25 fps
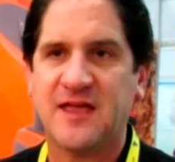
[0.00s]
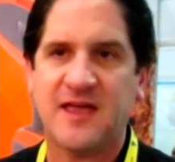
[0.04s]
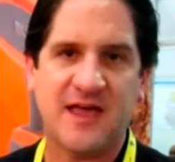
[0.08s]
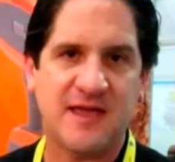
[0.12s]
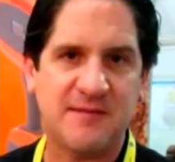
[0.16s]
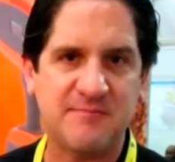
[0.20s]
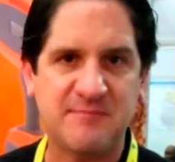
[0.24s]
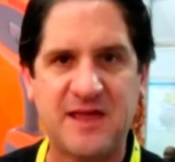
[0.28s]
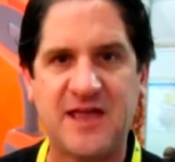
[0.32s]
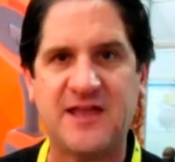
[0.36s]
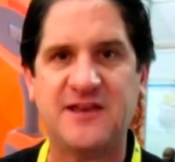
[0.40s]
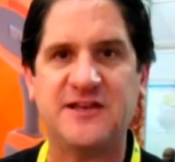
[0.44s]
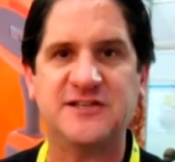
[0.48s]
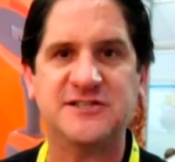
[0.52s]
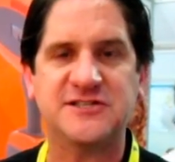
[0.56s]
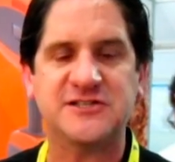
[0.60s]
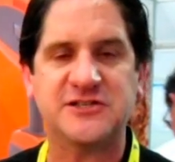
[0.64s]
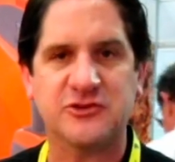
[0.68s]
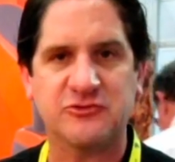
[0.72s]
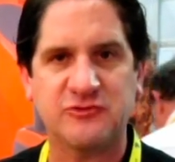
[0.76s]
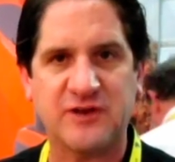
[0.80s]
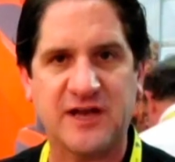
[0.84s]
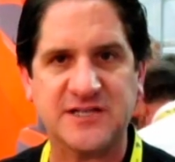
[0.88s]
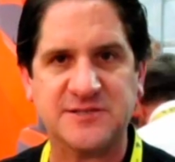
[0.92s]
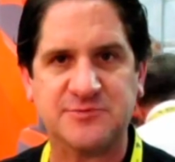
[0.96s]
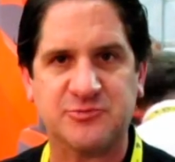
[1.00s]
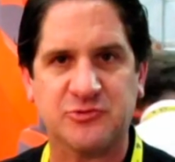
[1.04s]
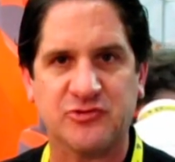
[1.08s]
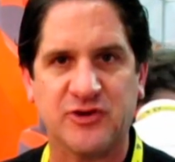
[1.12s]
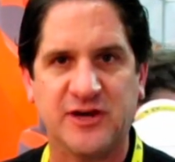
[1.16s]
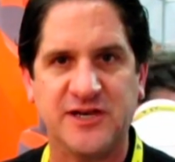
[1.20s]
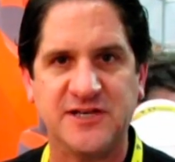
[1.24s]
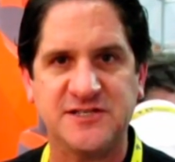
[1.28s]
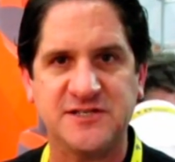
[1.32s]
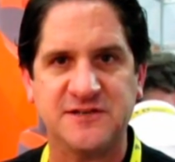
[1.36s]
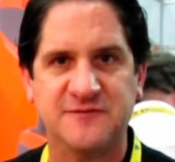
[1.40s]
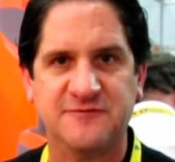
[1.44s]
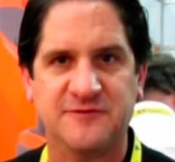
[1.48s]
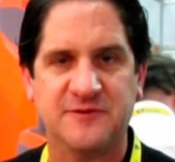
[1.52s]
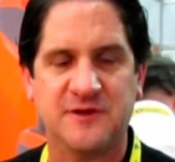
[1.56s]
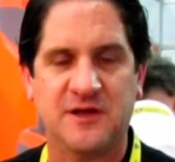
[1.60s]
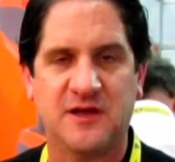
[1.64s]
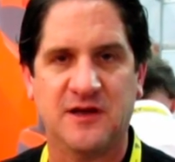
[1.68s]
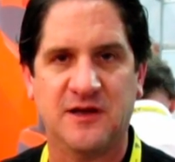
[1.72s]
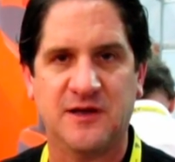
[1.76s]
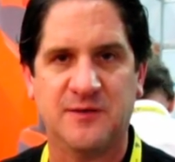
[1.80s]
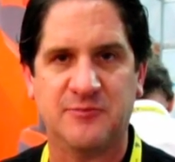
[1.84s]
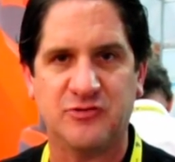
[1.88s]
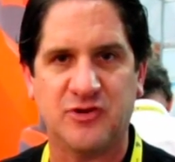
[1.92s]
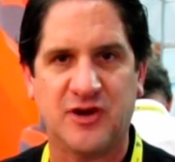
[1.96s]
and manage their exploration
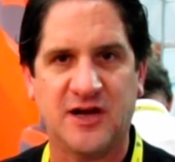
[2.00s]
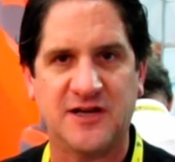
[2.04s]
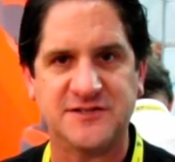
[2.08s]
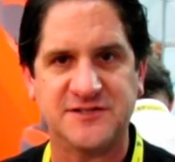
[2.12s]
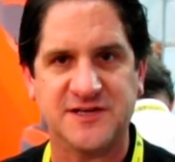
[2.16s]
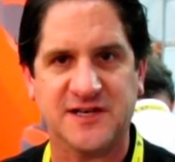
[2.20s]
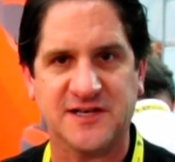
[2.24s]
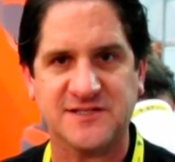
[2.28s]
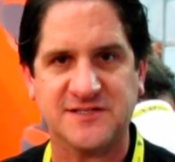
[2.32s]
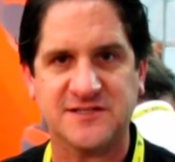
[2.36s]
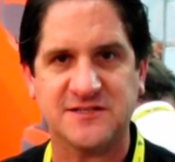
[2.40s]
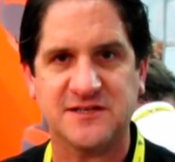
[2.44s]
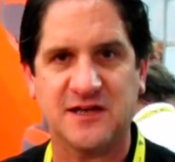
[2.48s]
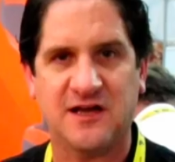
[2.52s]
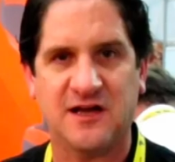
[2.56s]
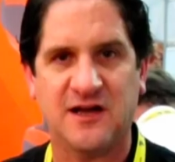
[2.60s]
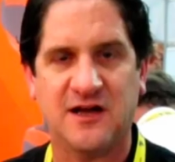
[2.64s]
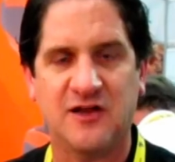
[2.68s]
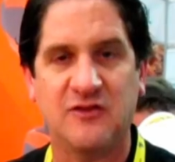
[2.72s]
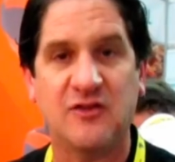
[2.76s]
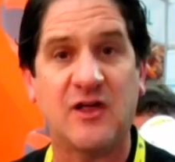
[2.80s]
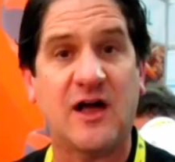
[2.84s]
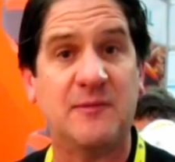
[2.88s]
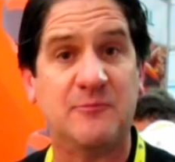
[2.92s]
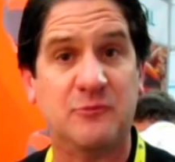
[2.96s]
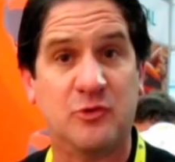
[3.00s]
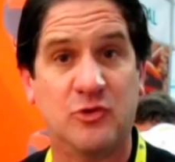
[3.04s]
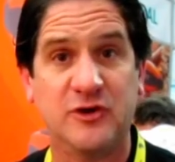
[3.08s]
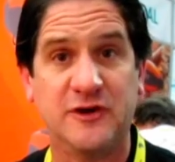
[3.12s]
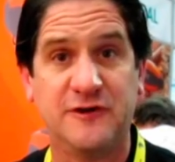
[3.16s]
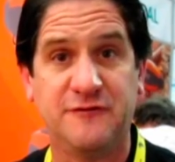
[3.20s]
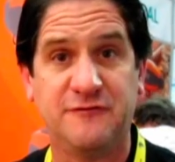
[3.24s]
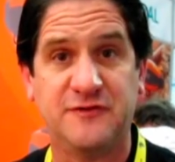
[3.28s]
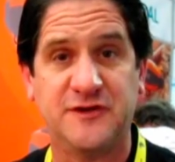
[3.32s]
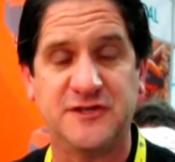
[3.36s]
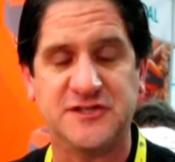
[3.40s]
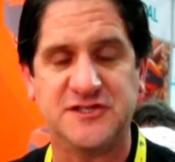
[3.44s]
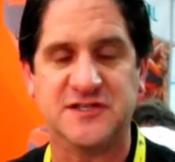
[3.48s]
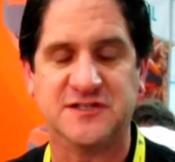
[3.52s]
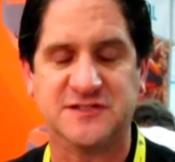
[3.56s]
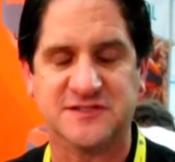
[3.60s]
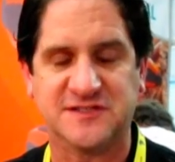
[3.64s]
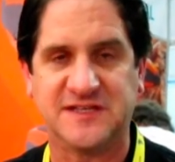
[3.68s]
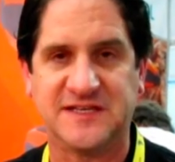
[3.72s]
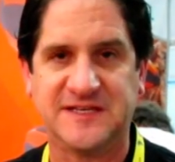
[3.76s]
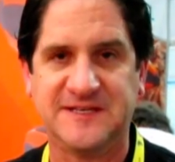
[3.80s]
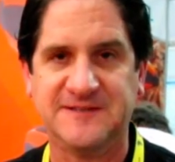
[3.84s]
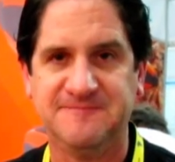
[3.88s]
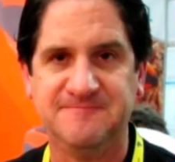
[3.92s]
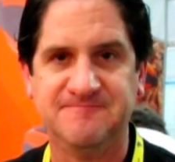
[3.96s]
uh, projects uh, a lot more
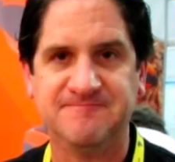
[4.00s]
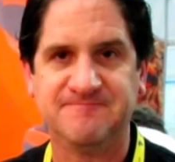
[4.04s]
efficiently.